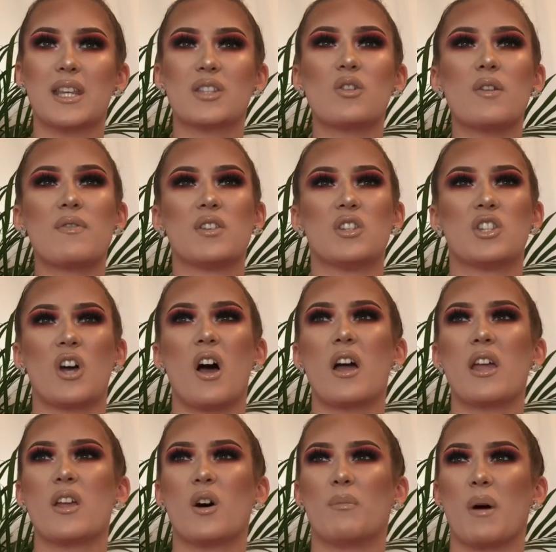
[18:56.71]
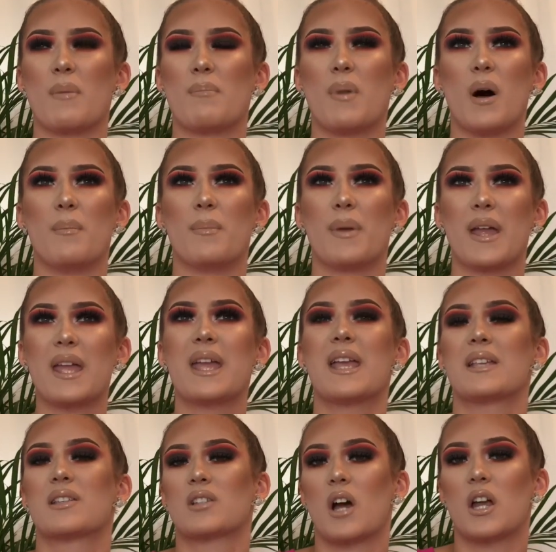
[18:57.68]
It's not even tight on my bum, but it
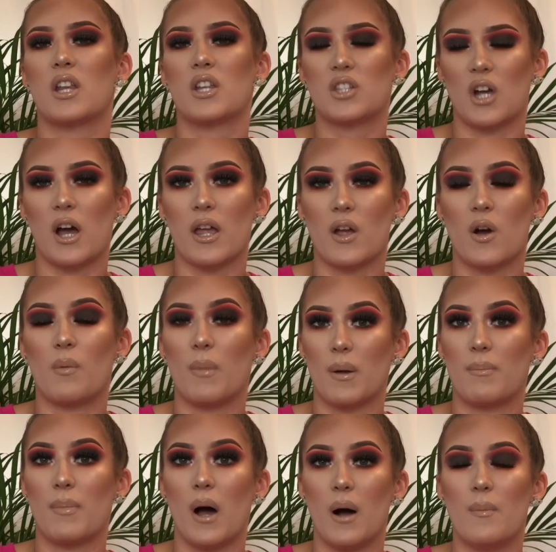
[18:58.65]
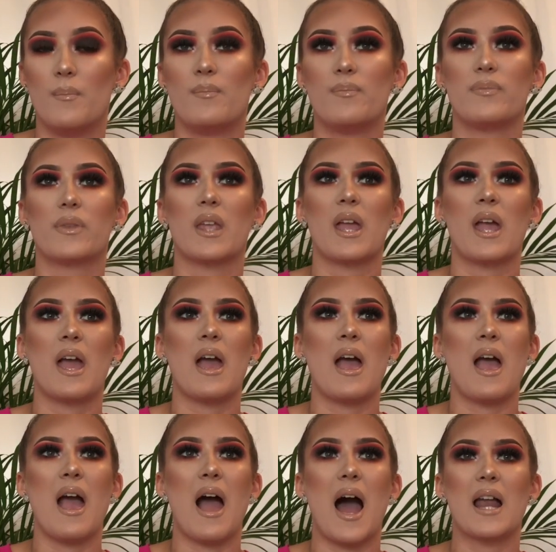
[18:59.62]
is kind of tight on my bum.
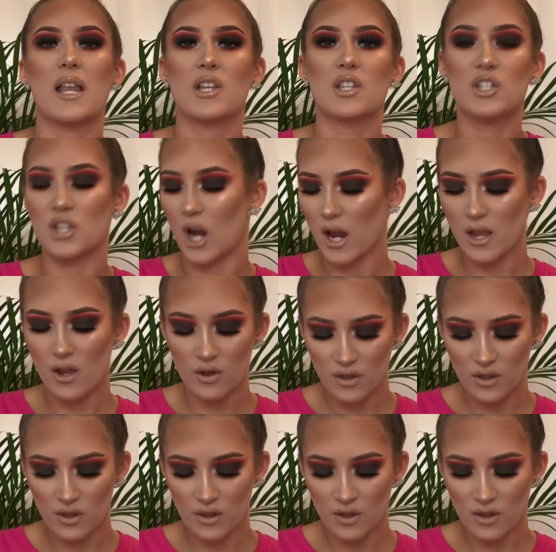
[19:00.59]
And it's tight